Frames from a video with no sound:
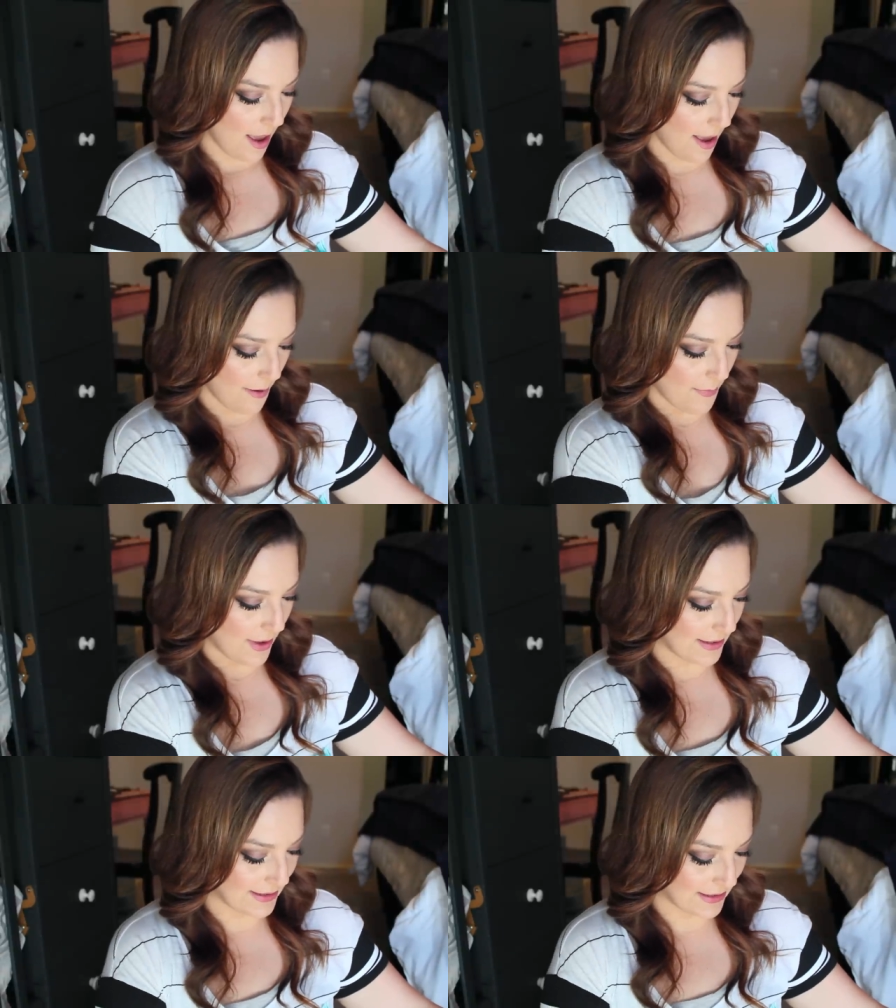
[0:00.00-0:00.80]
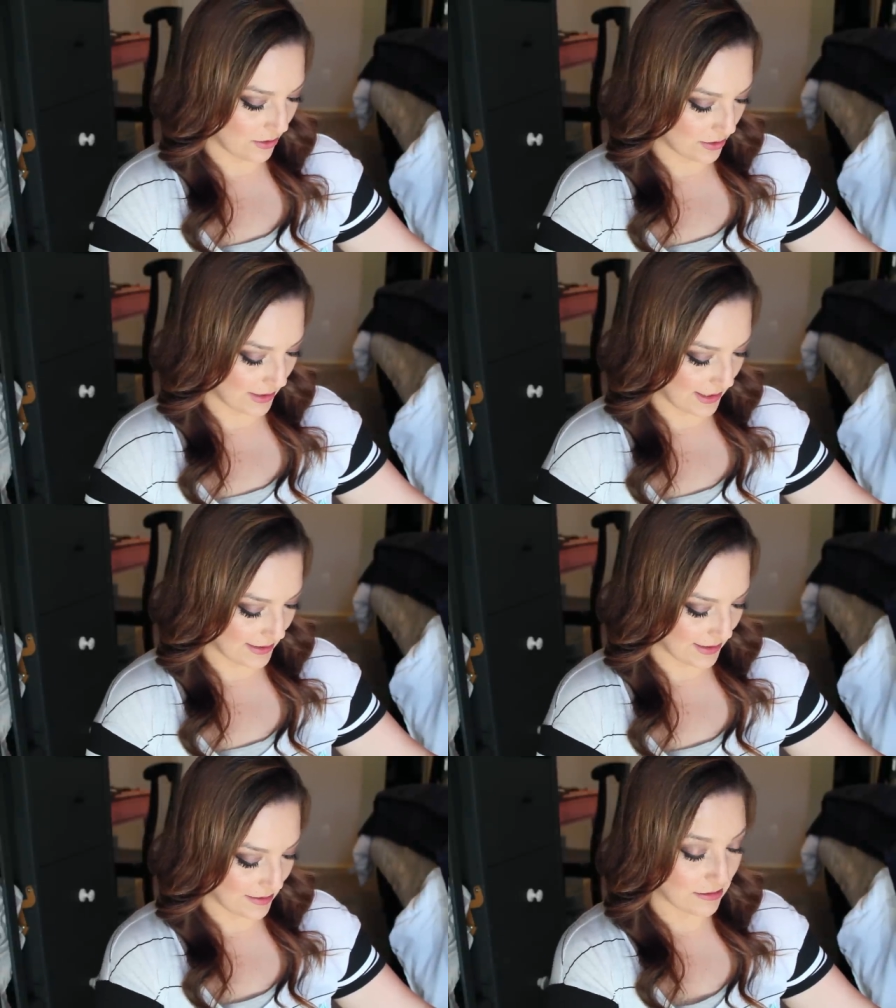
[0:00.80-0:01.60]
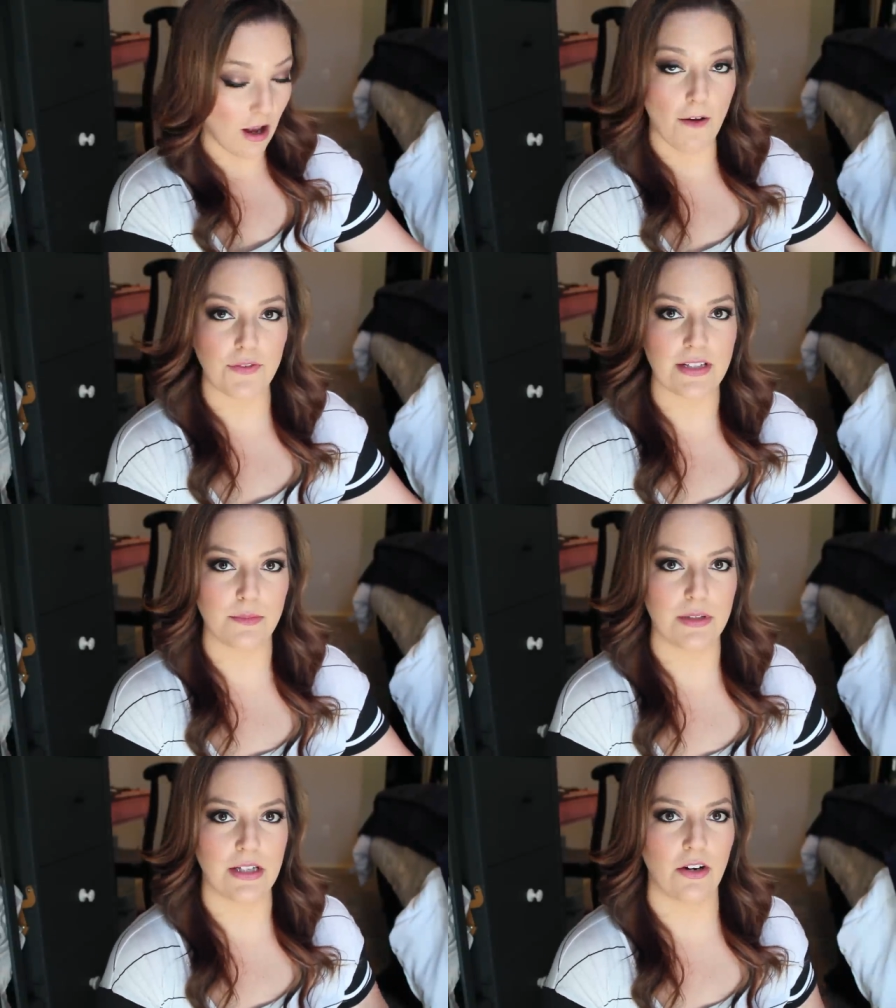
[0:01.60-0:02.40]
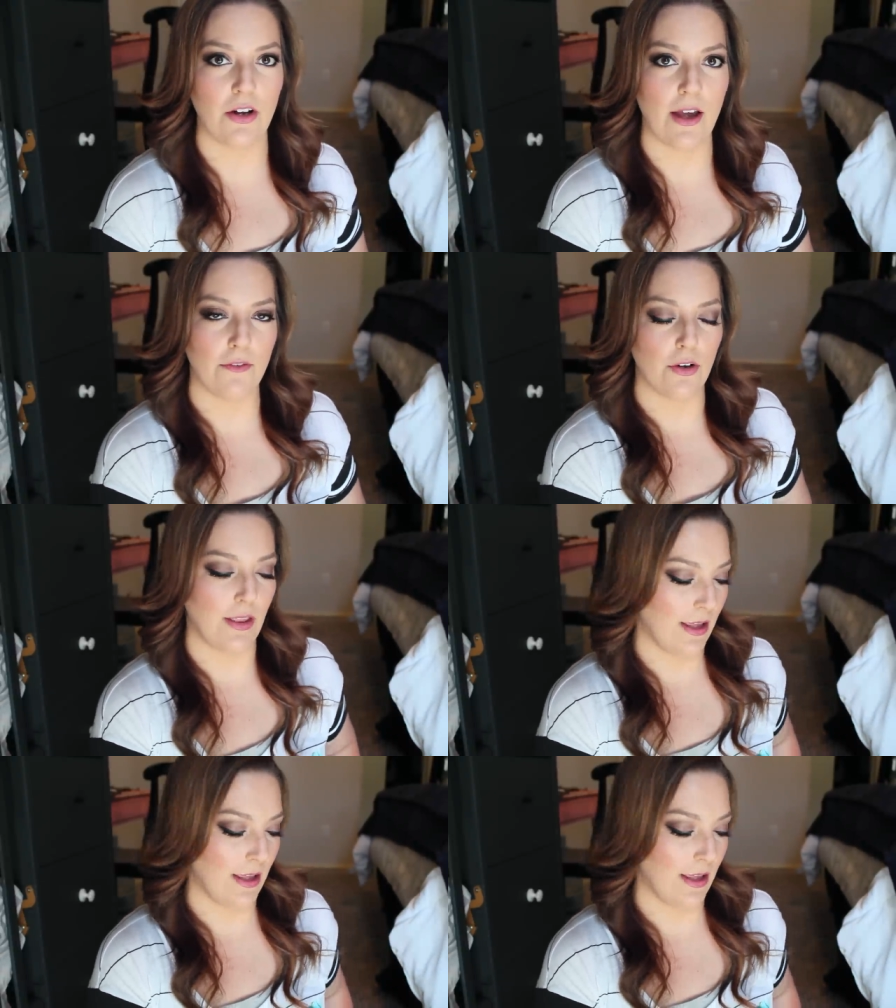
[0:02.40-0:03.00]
Um, but it seriously is the softest material ever.